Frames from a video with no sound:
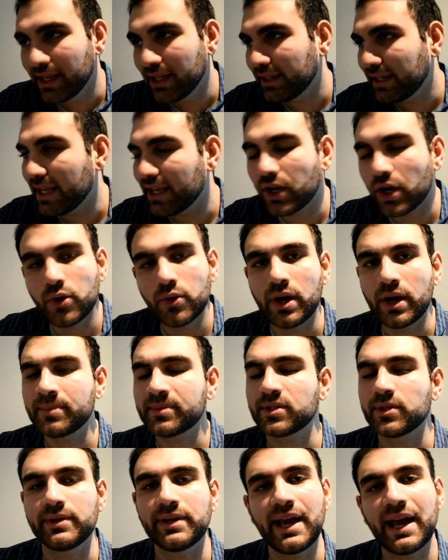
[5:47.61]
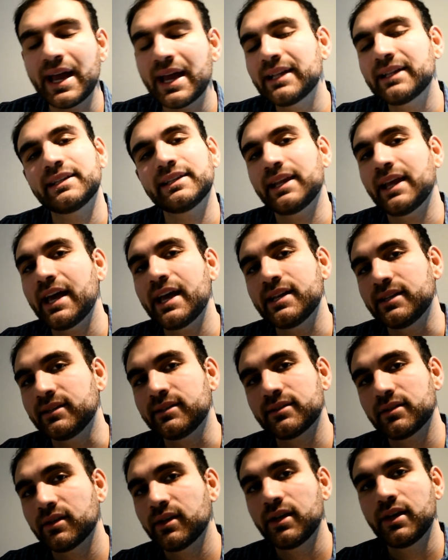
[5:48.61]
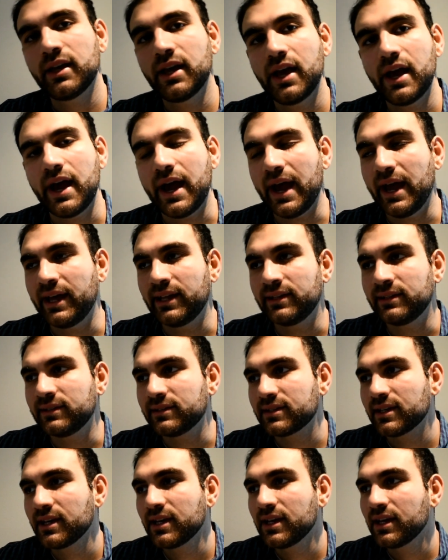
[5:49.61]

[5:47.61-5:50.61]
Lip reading: they go absolutely hand in hand. And